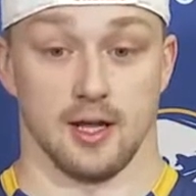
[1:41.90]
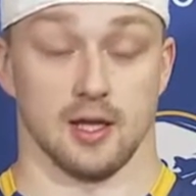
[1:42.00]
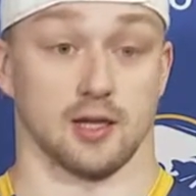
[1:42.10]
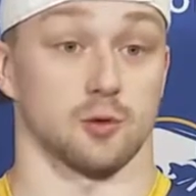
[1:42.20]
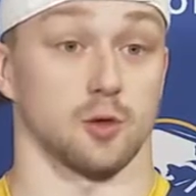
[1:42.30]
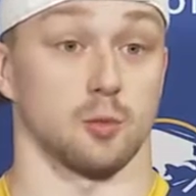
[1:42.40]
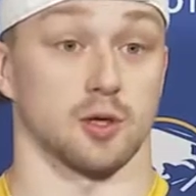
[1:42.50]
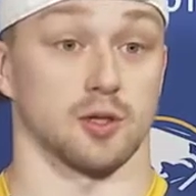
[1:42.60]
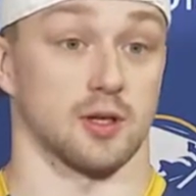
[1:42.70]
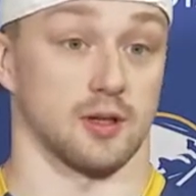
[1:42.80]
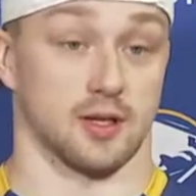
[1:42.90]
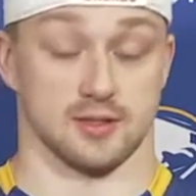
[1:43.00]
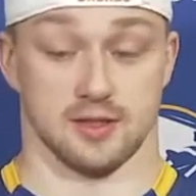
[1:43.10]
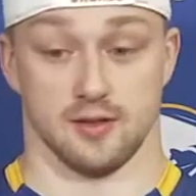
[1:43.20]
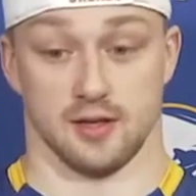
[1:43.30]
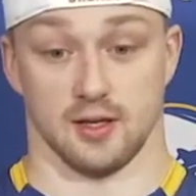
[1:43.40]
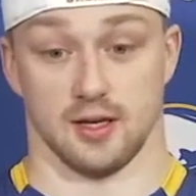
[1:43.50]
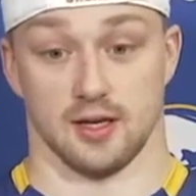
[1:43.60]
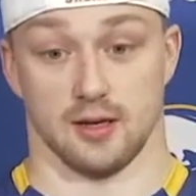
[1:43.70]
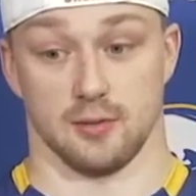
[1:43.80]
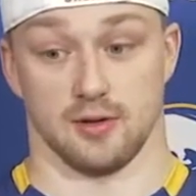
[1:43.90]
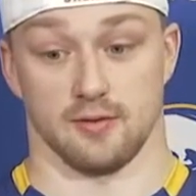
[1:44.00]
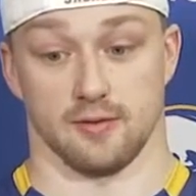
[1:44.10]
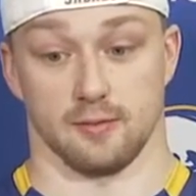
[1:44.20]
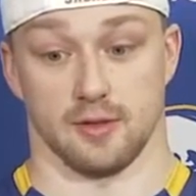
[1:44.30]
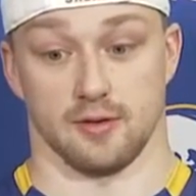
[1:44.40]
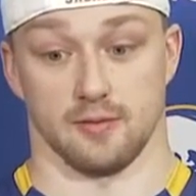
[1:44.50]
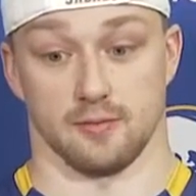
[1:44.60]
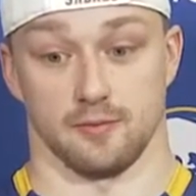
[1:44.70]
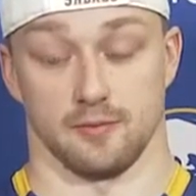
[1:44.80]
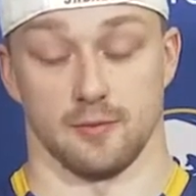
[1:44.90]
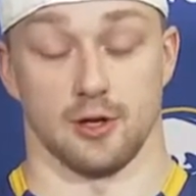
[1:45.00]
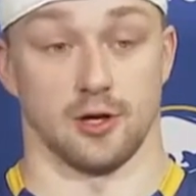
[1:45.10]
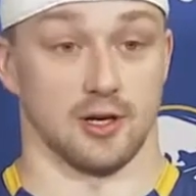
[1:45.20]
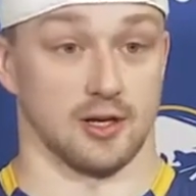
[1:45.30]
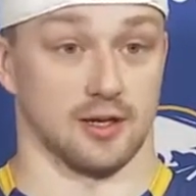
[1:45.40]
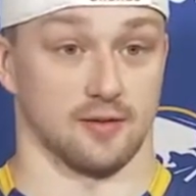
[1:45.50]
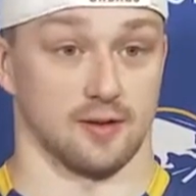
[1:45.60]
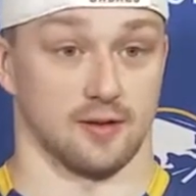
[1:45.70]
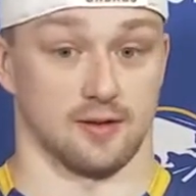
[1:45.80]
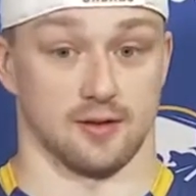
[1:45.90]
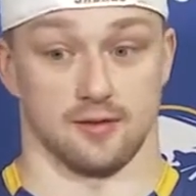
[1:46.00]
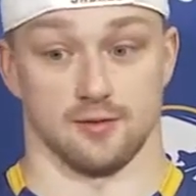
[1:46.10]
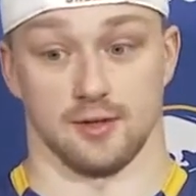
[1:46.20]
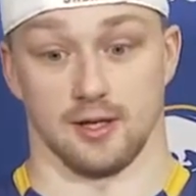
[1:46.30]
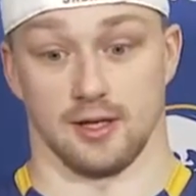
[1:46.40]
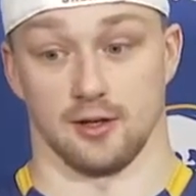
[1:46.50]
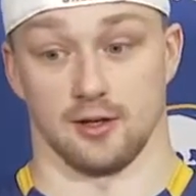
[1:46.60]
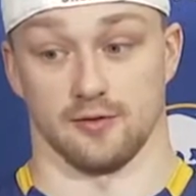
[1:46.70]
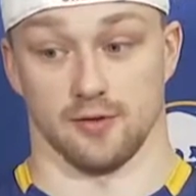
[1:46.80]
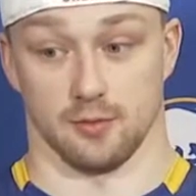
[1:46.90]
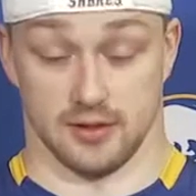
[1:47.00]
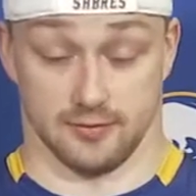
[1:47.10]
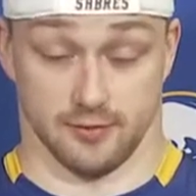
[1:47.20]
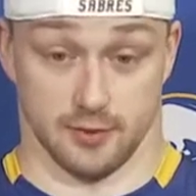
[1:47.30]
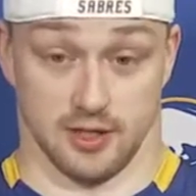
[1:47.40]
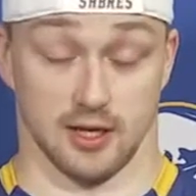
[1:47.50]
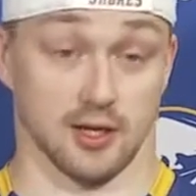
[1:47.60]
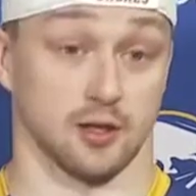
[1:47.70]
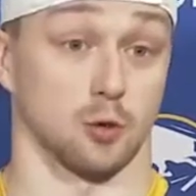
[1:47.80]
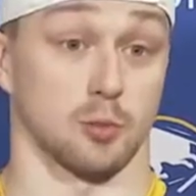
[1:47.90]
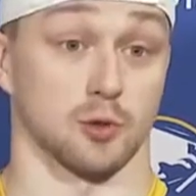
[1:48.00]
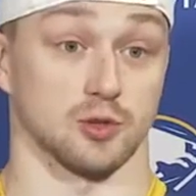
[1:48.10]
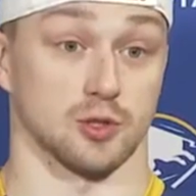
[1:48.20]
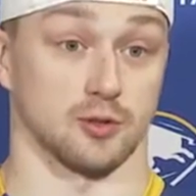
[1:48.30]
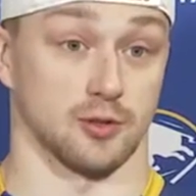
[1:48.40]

like a robot, and that's the thing I, I've been been learning and, and, and really learn from a from a guy like Okposo.